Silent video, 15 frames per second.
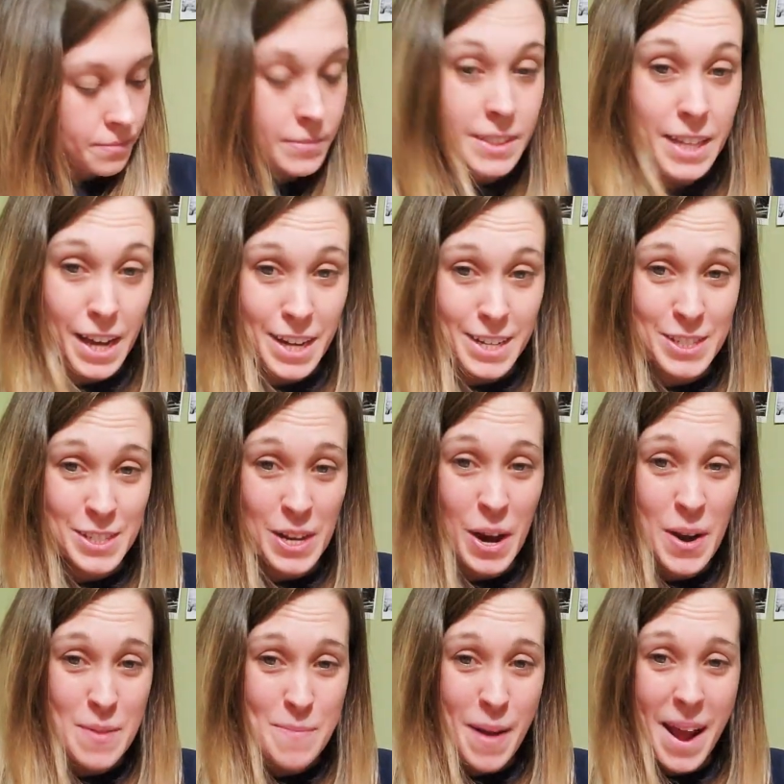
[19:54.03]
gotta
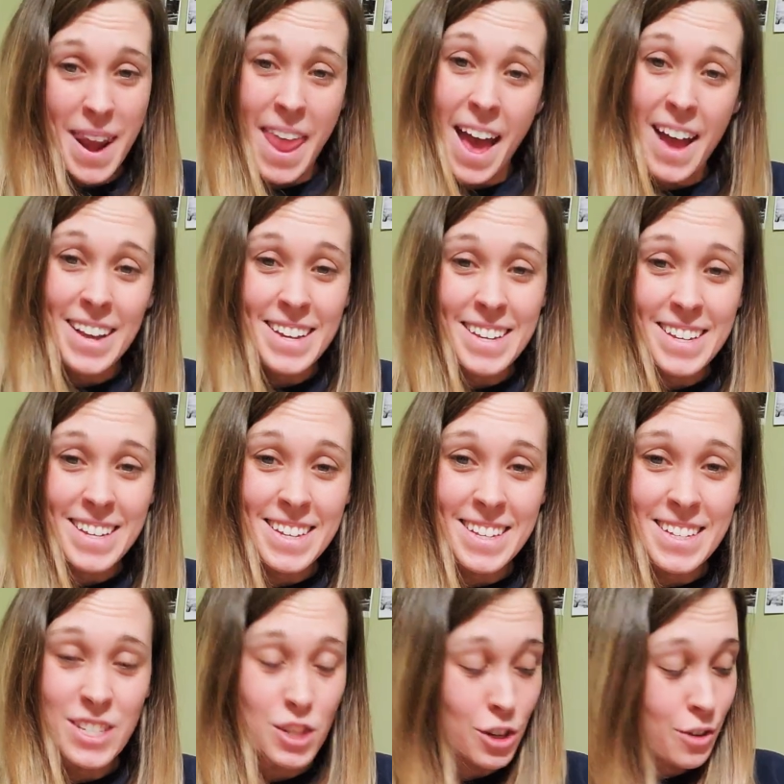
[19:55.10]
start by not
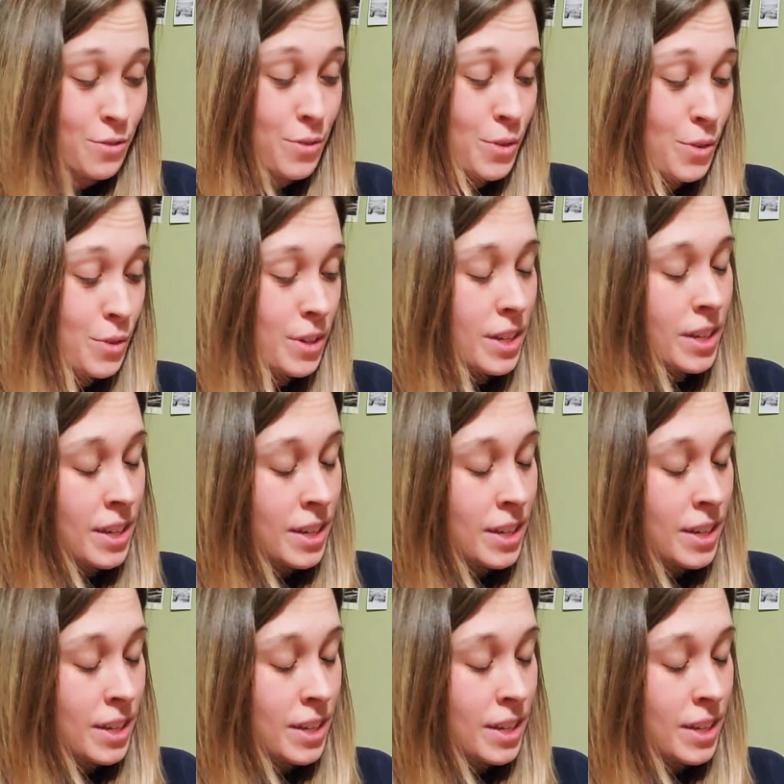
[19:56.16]
eating junk food